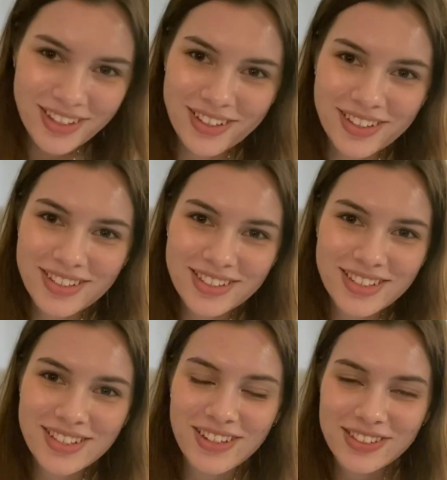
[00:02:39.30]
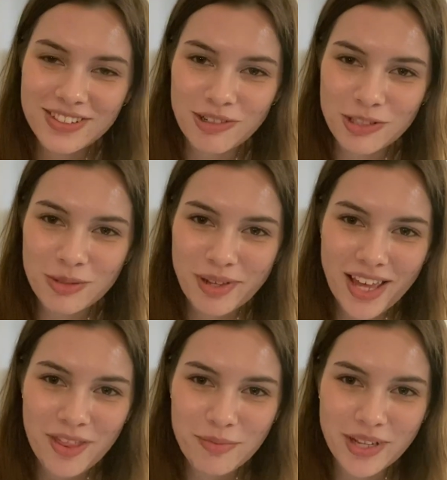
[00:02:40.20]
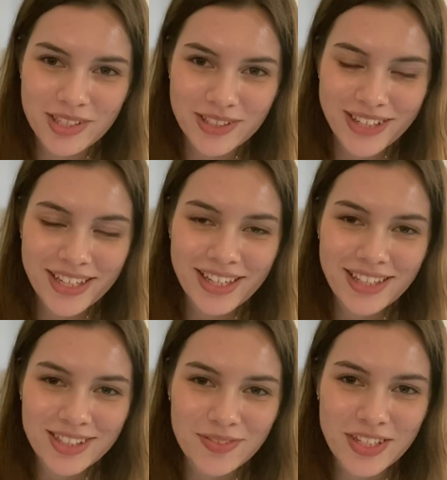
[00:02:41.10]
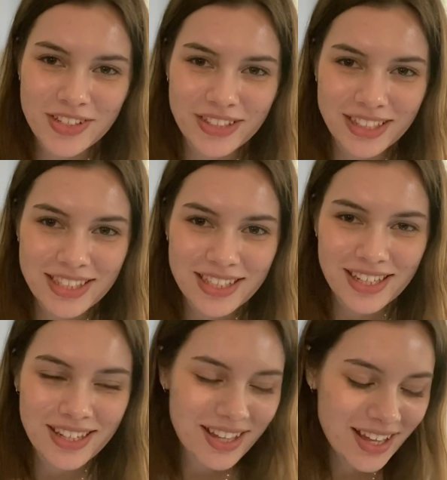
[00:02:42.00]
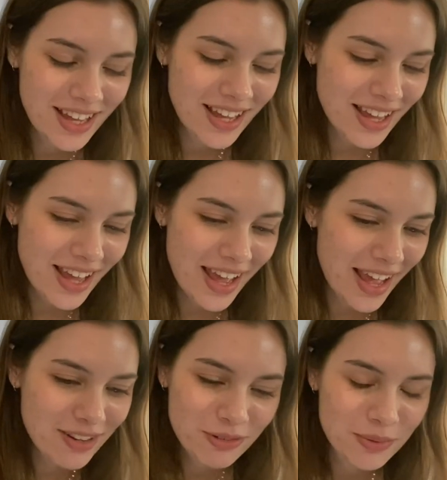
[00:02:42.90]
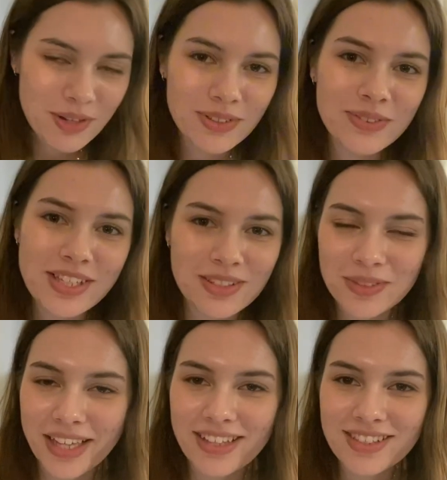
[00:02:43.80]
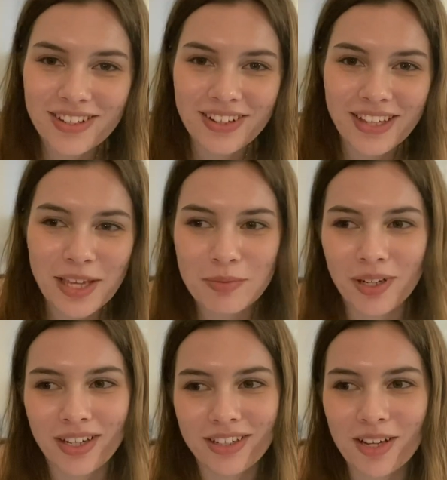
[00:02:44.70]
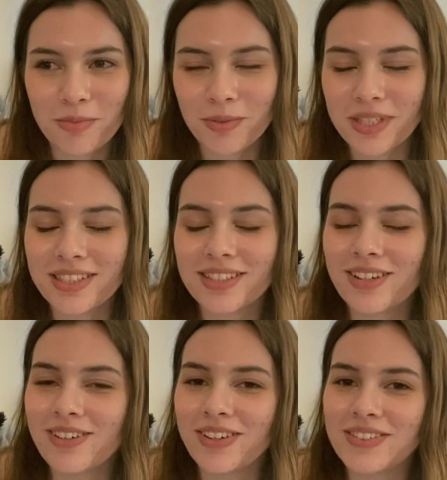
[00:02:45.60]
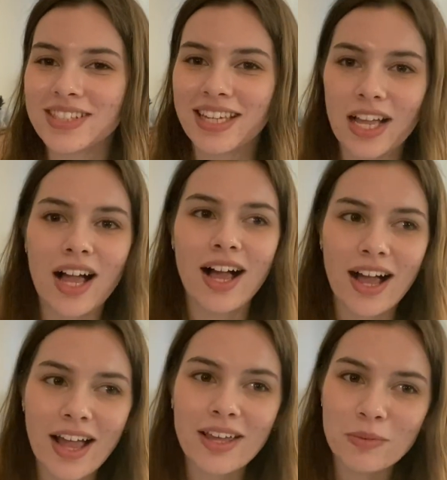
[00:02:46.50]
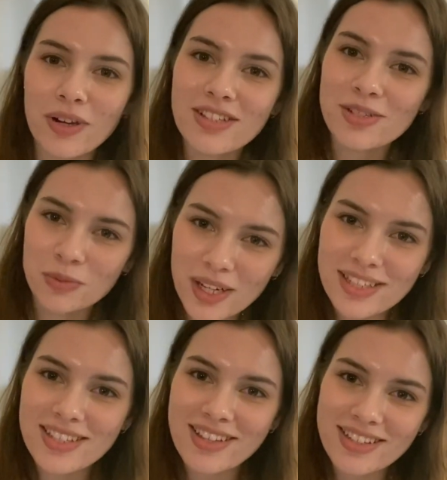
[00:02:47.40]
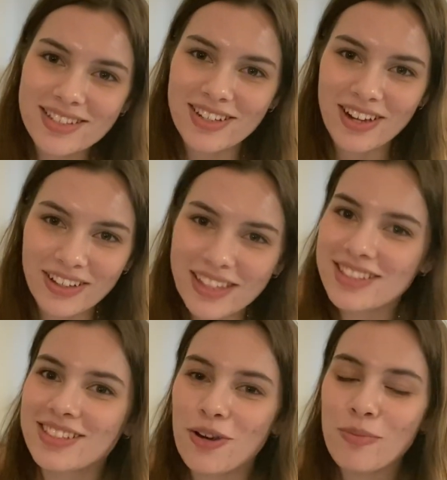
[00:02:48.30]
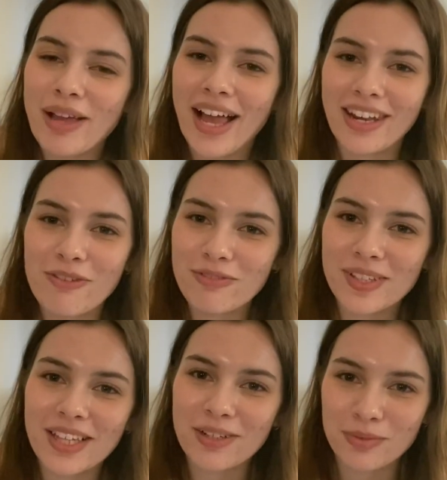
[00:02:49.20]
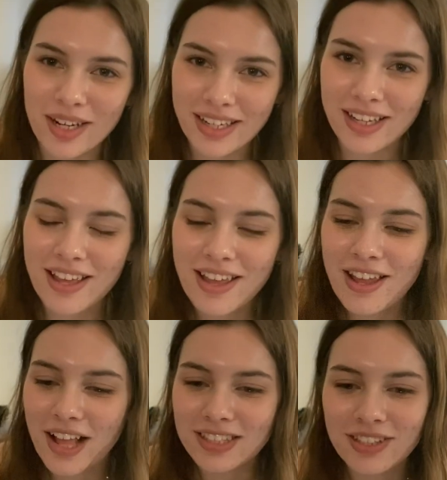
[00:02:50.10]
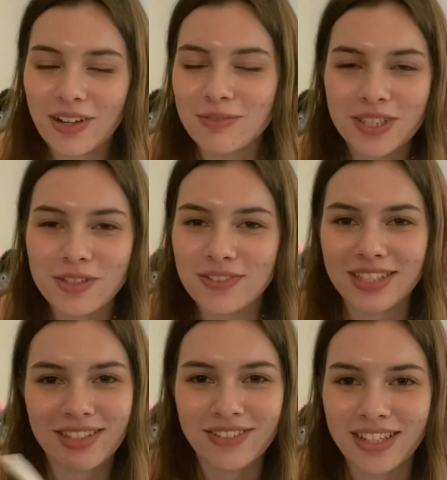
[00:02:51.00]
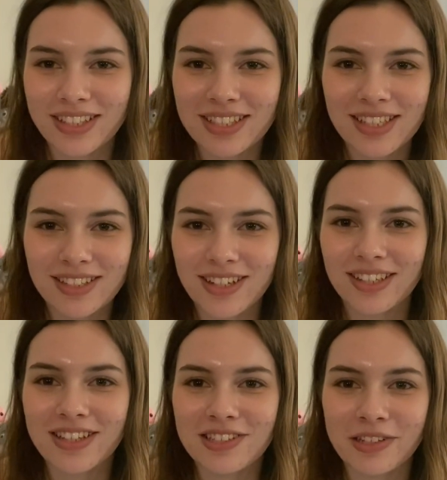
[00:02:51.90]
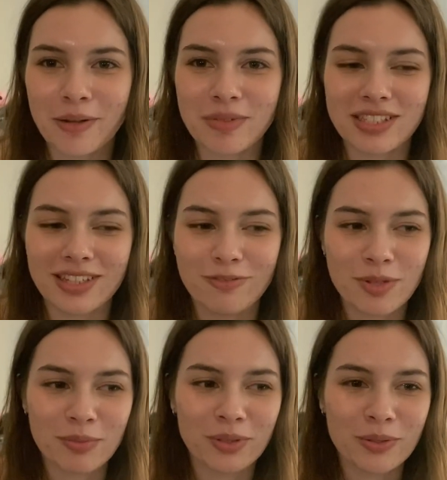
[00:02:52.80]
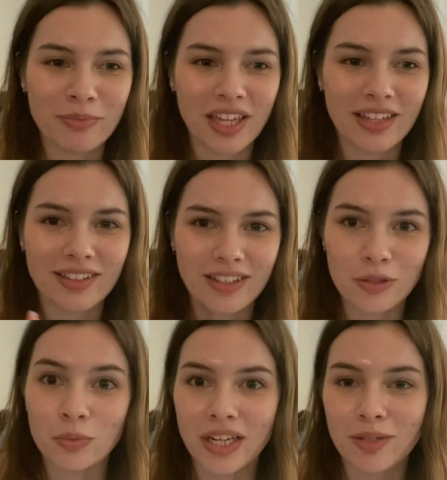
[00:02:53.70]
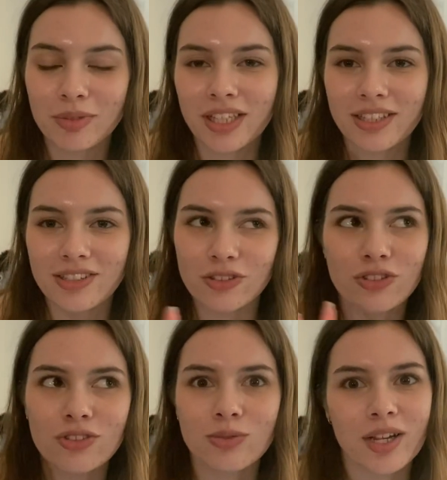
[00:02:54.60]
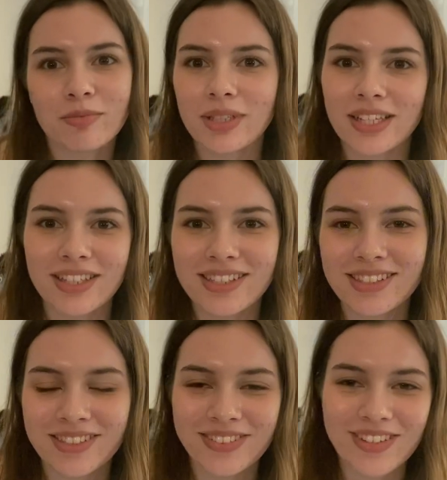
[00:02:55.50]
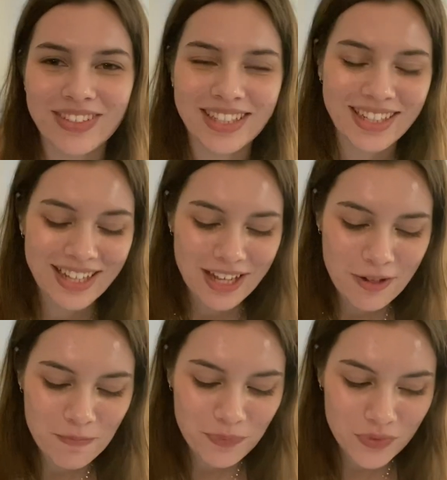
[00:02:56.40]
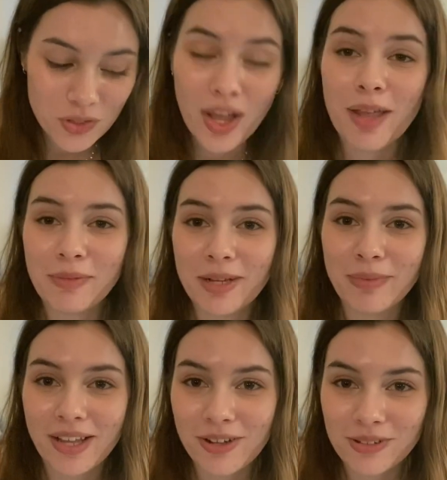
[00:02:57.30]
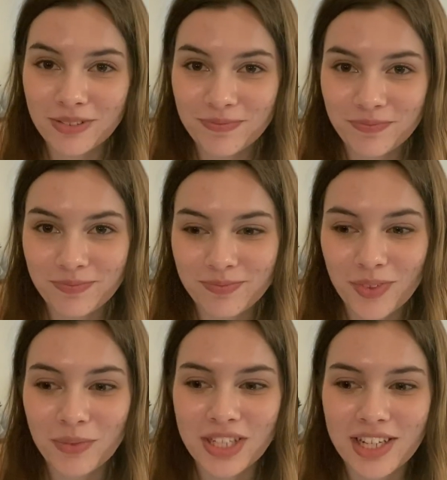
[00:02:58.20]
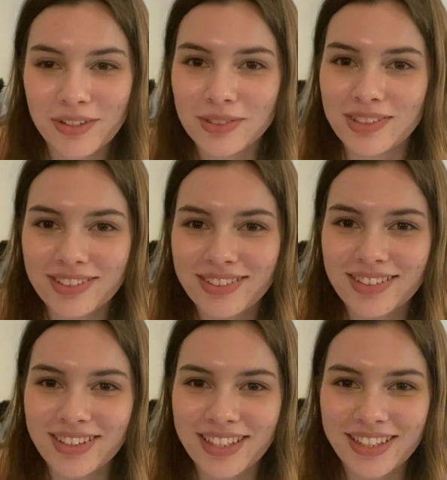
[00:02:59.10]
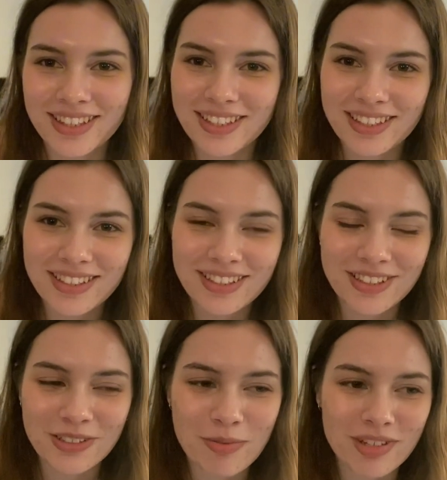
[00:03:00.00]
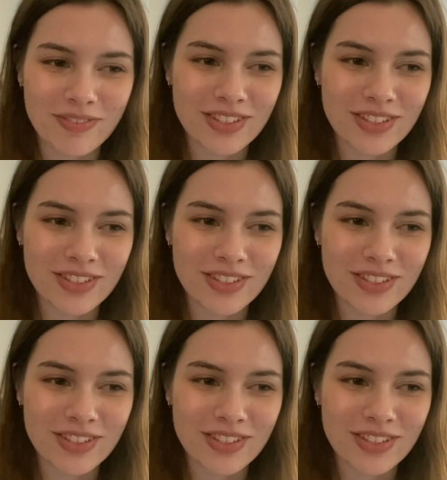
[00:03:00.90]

there's this song Social Path by Stray Kids featuring Lisa. And for whatever reason, when that song came on a couple weeks ago, I was like, I want to run to this song, like so bad I feel like running. And so I'm sure you've seen around like TikTok and Instagram and stuff, people who make like running playlists or strut playlists or whatever. So I made my own, which I will link in the description of this